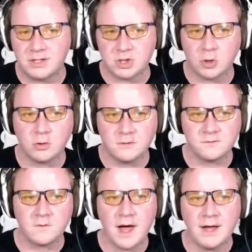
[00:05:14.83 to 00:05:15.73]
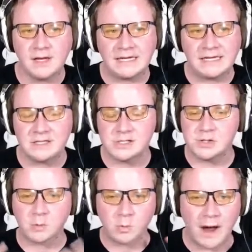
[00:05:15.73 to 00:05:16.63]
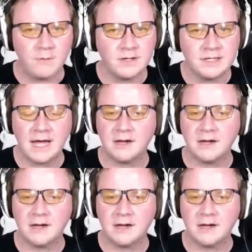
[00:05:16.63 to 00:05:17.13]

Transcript: a turtle strat getting surrounded,